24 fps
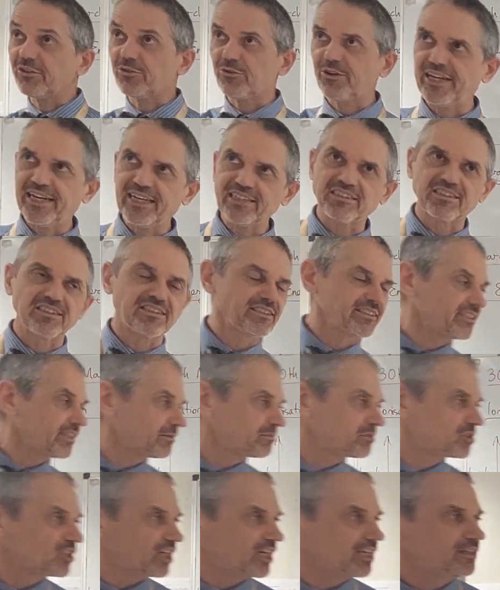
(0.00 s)
3s is a
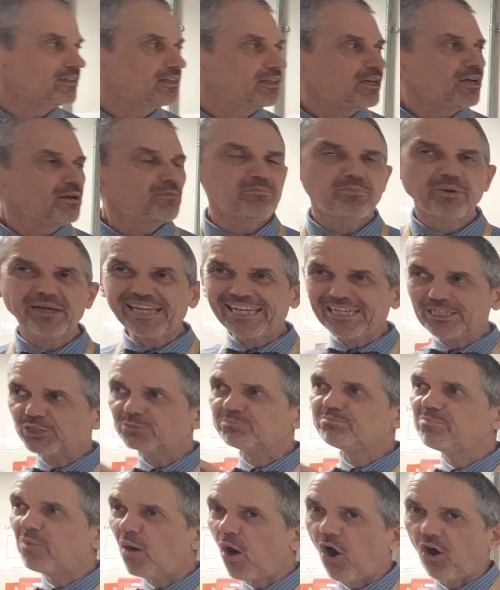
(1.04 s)
subshell. But
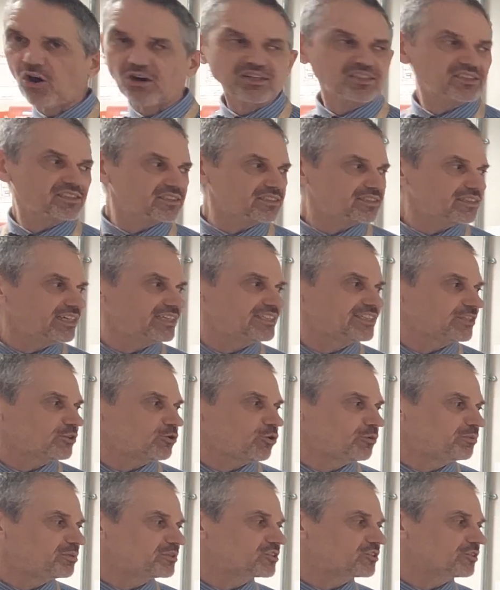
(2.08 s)
each box is an
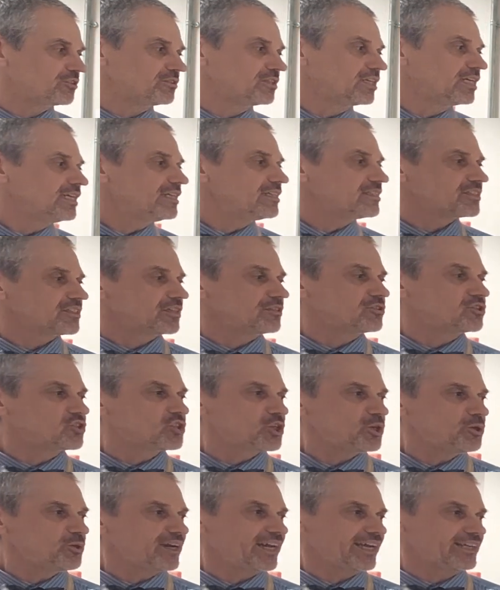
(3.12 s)
orbital. So
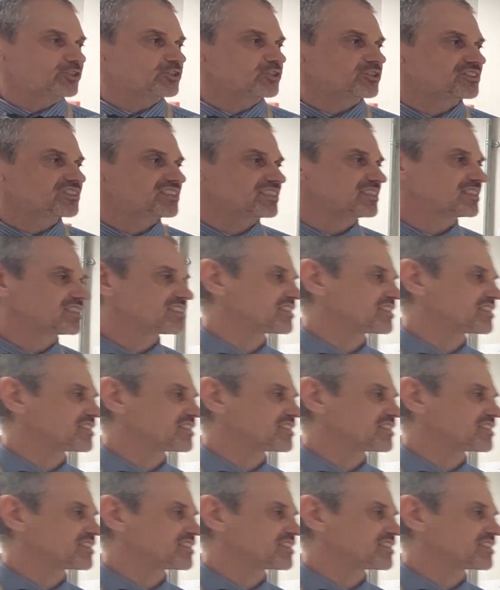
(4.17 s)
2 electrons in the